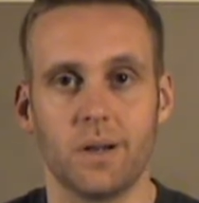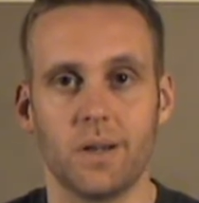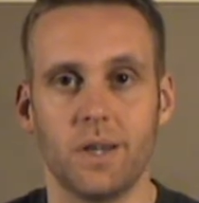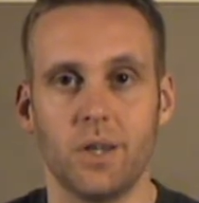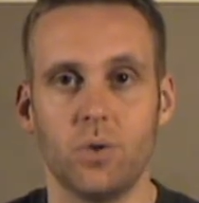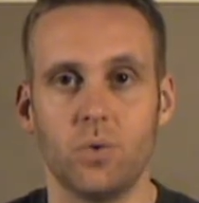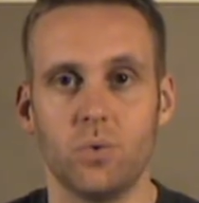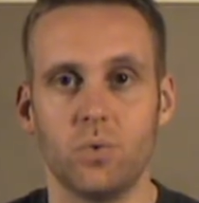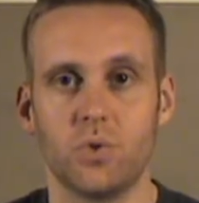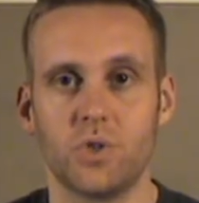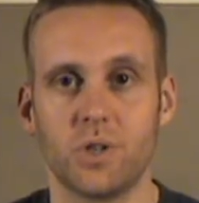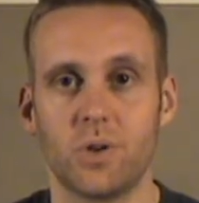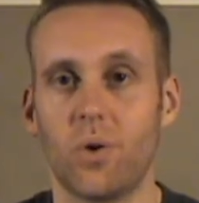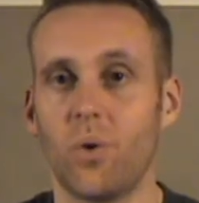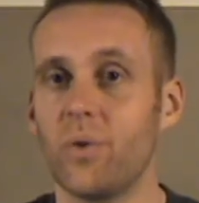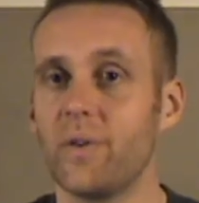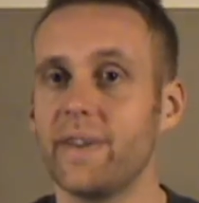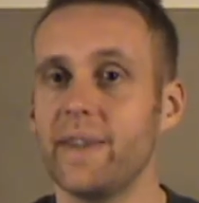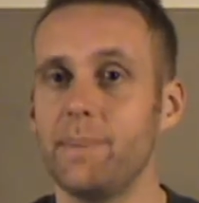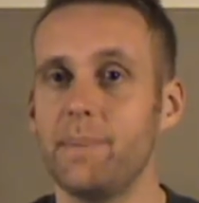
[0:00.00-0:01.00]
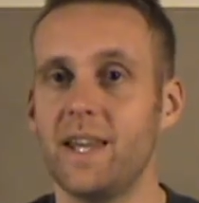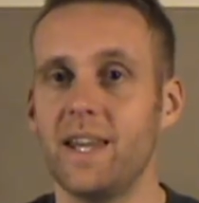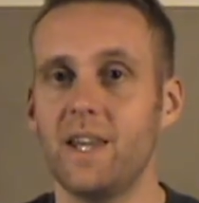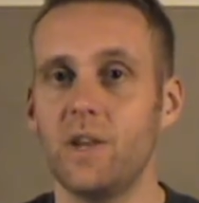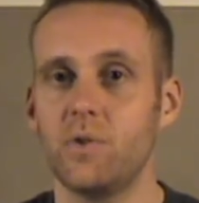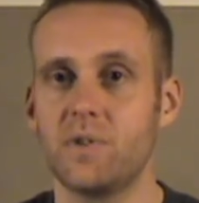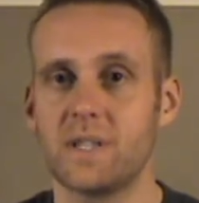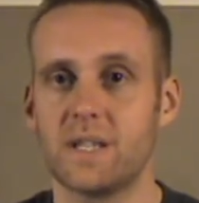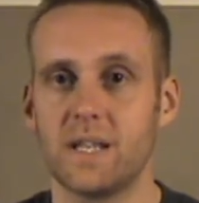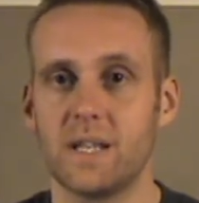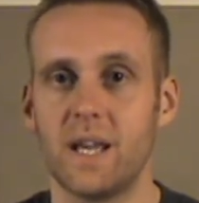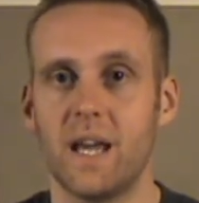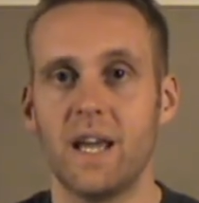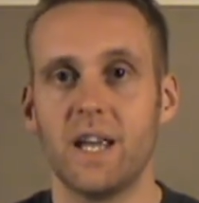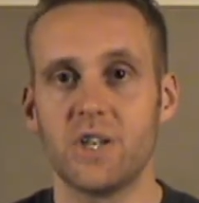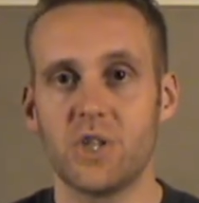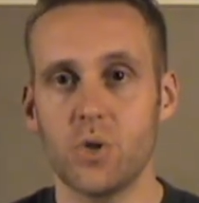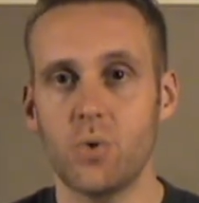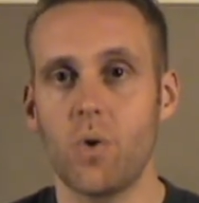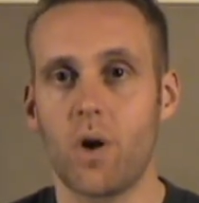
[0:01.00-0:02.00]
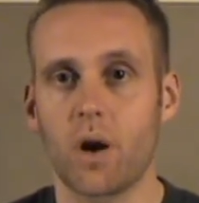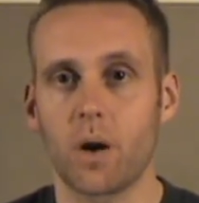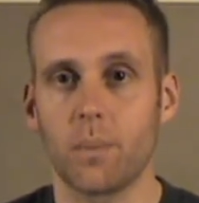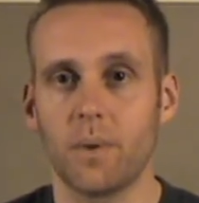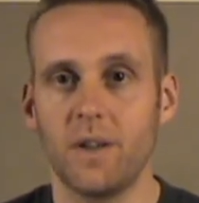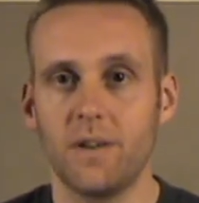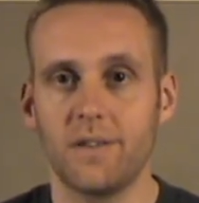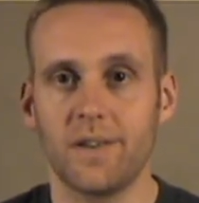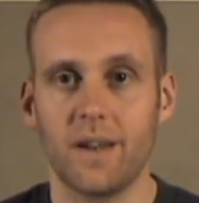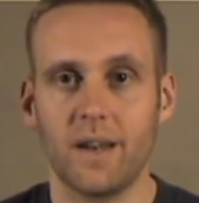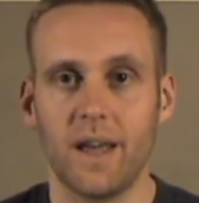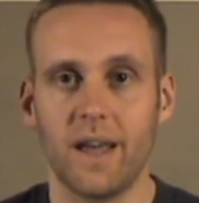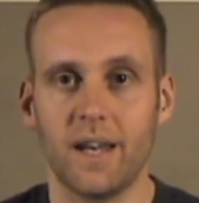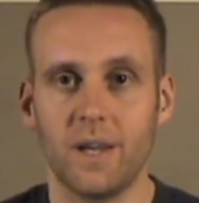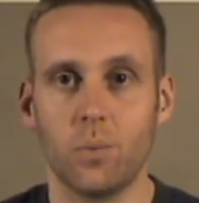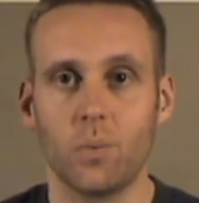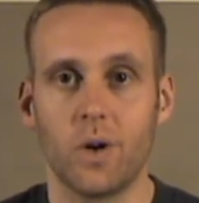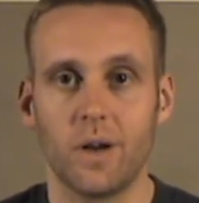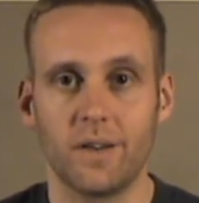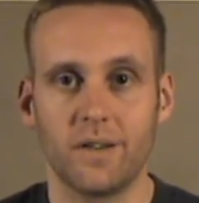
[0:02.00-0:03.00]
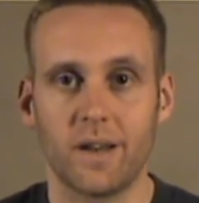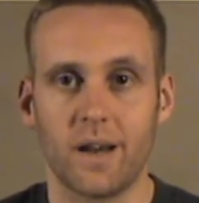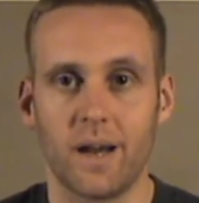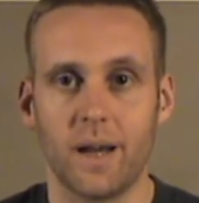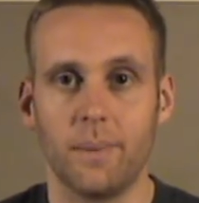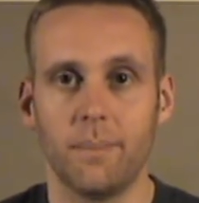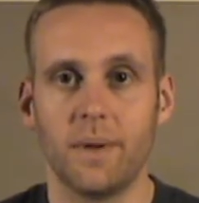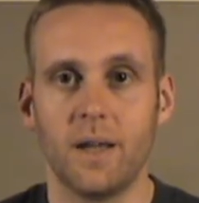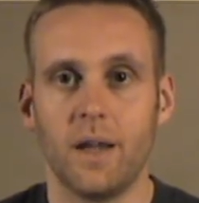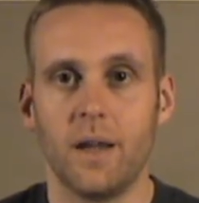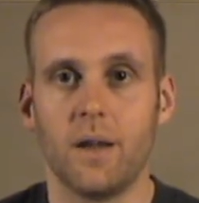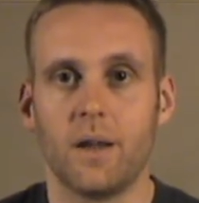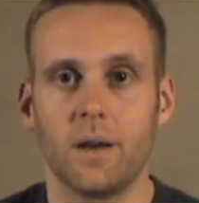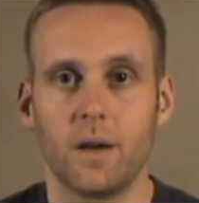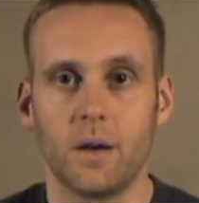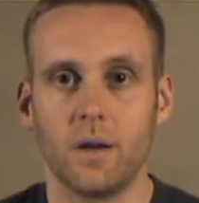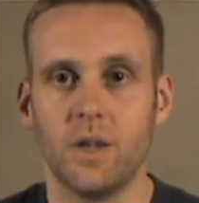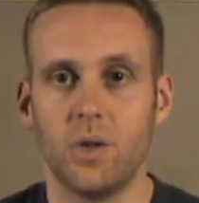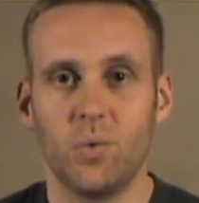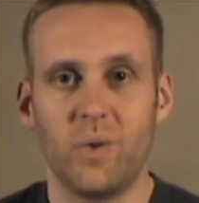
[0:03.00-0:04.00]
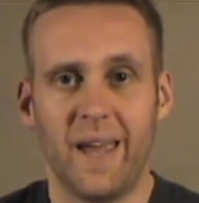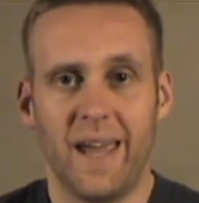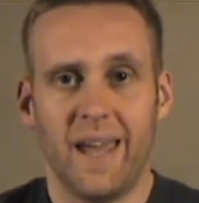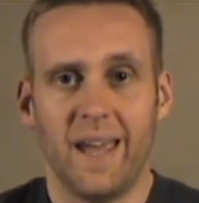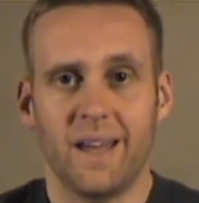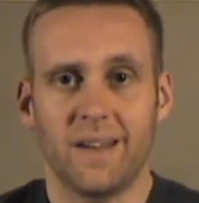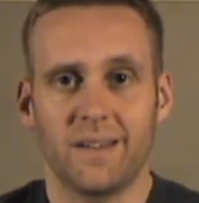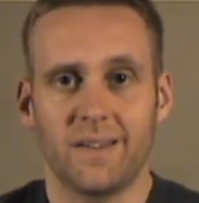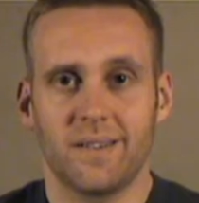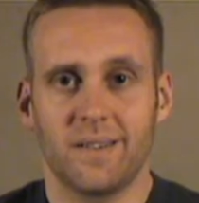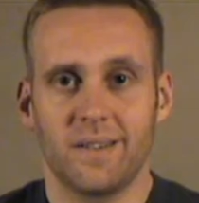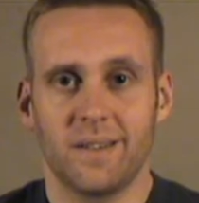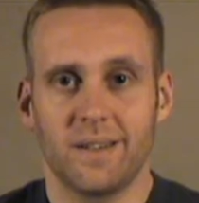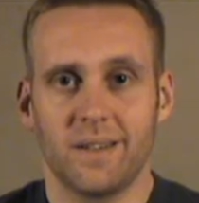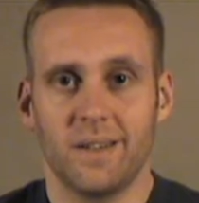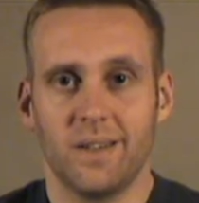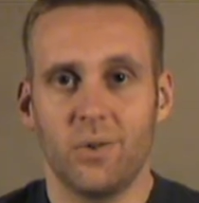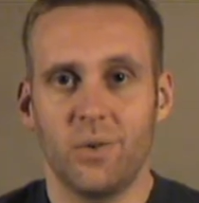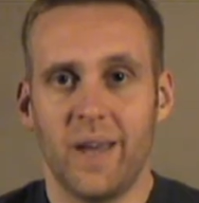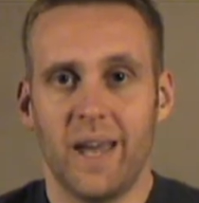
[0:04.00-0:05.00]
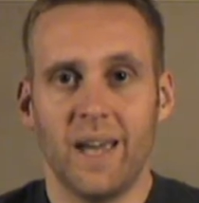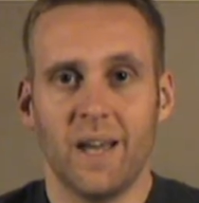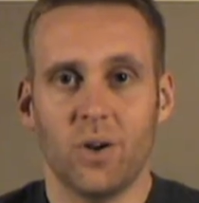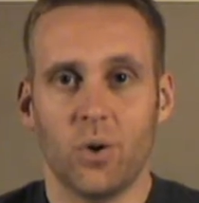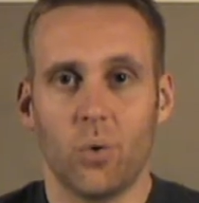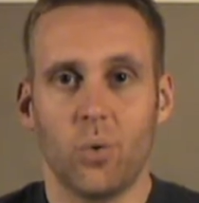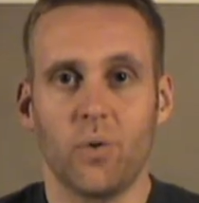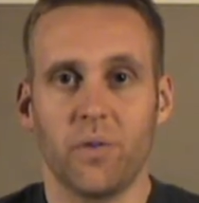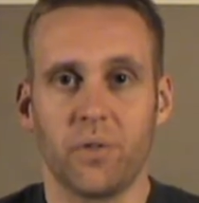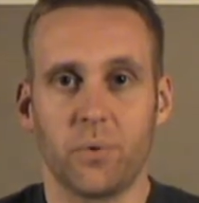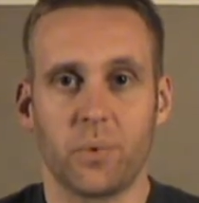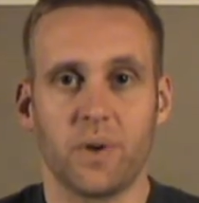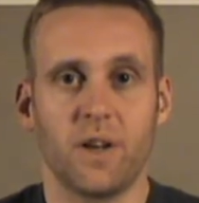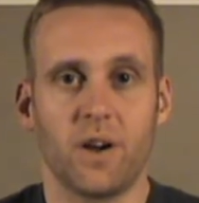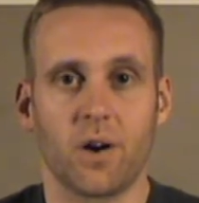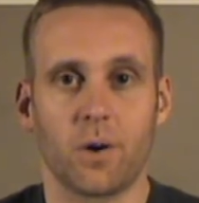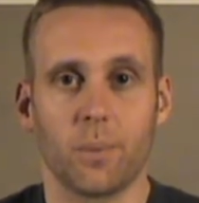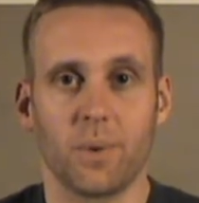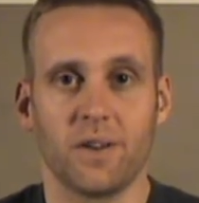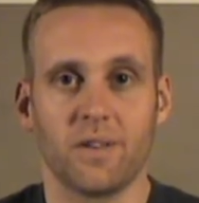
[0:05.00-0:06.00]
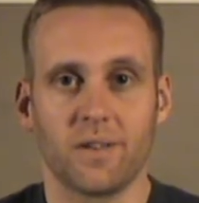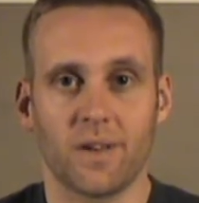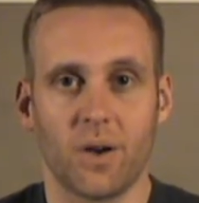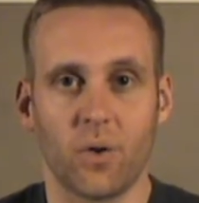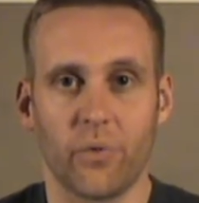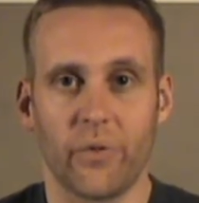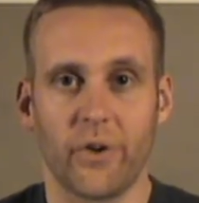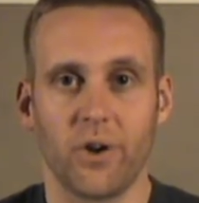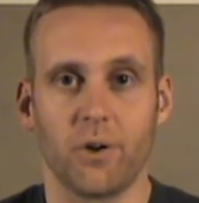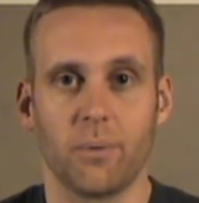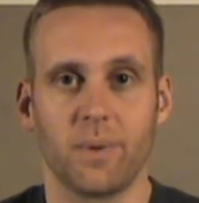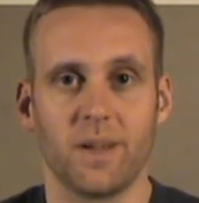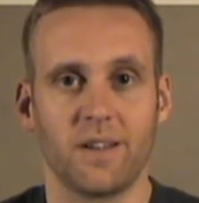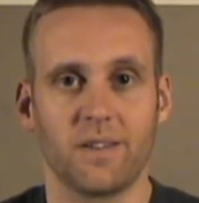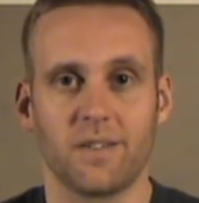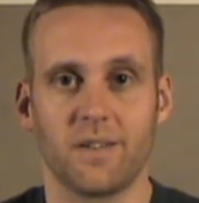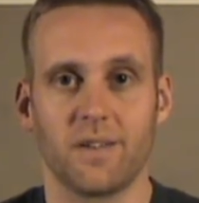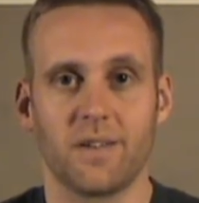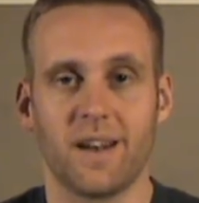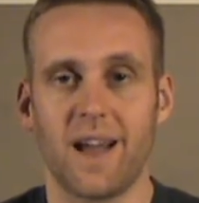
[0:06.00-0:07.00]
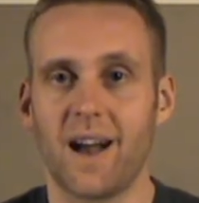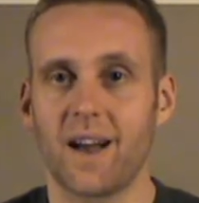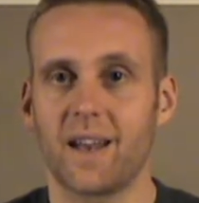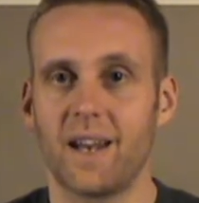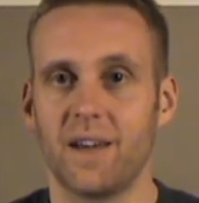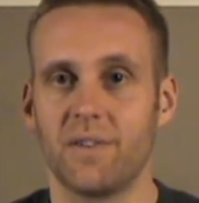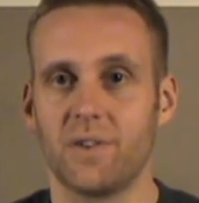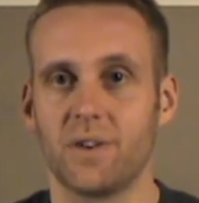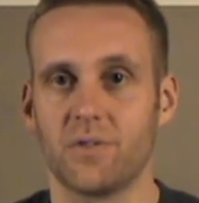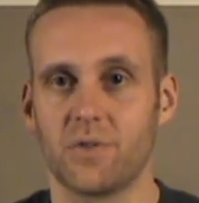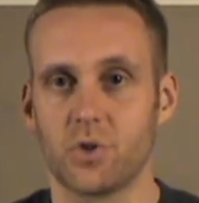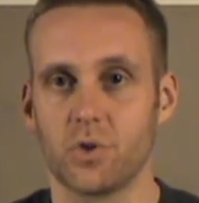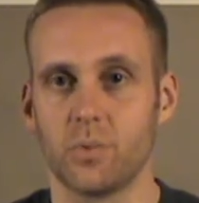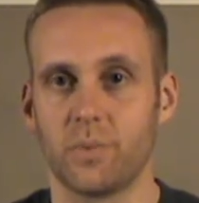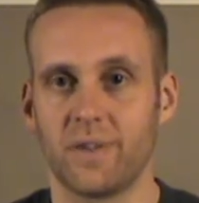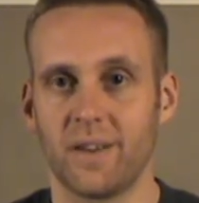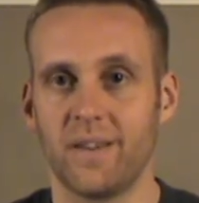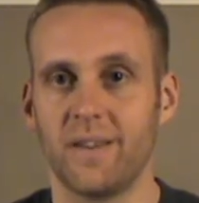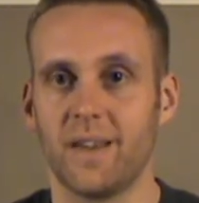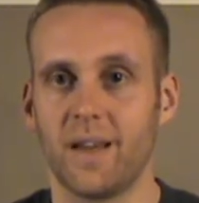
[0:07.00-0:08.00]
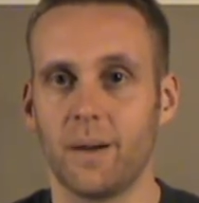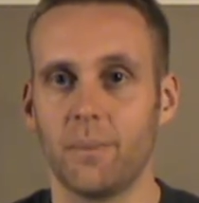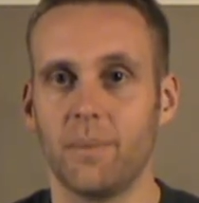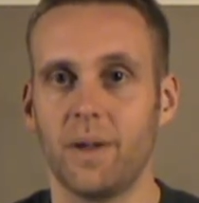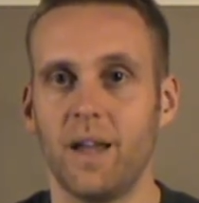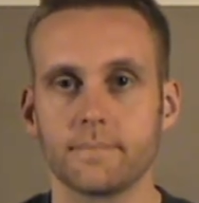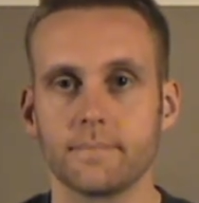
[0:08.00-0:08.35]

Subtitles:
You should only be using 2 armies at any one time. You can't hold 3 armies out there because they're not going to have enough troops in them.